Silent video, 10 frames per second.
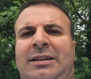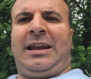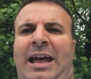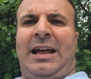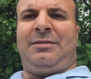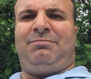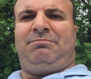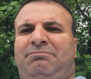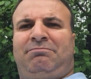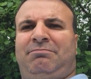
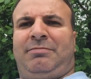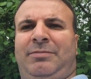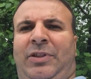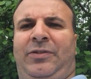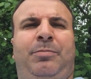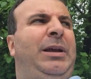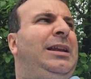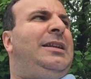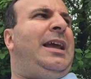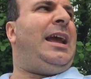that's
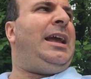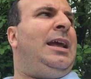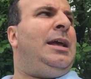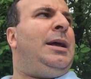been there,